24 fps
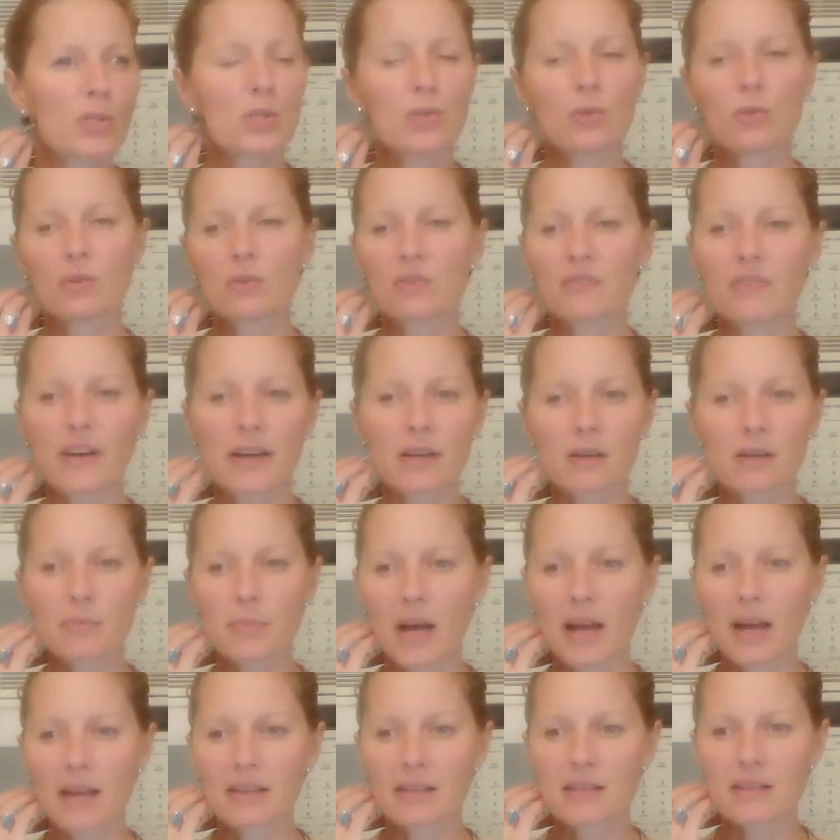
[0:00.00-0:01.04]
II fighter
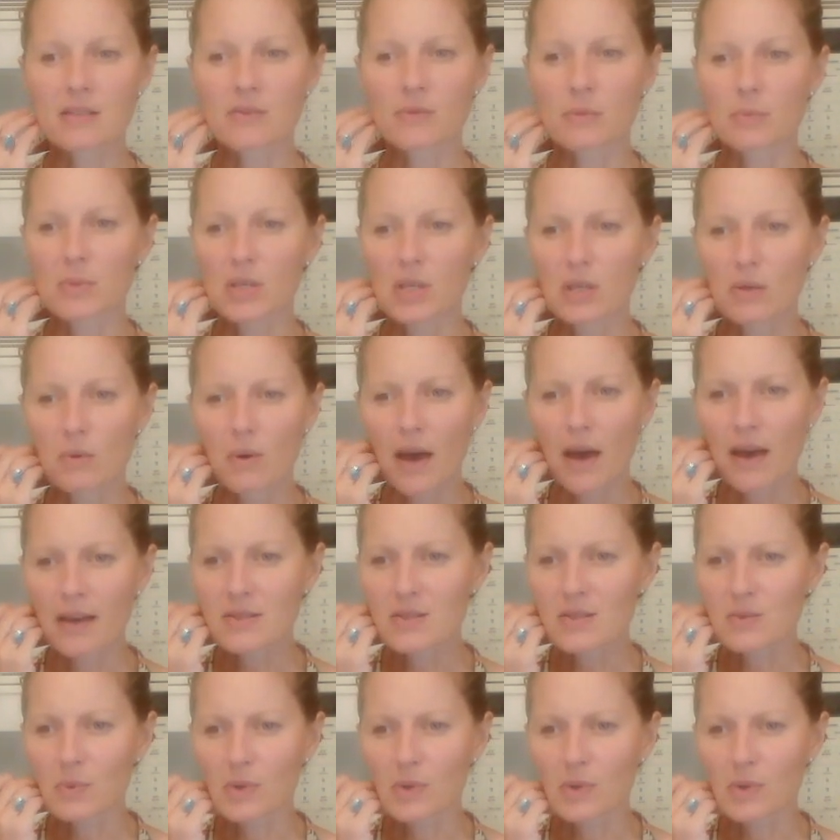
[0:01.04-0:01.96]
pilots from the U.S.